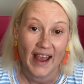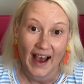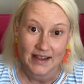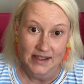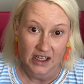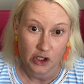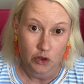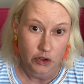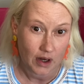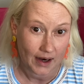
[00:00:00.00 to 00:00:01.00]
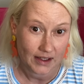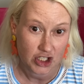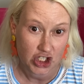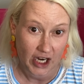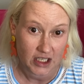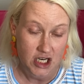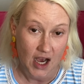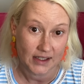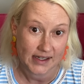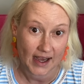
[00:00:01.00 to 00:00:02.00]
ask that you do not exchange
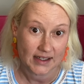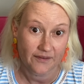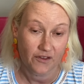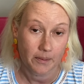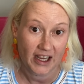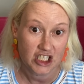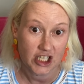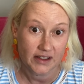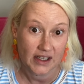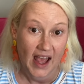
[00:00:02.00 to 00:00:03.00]
contact information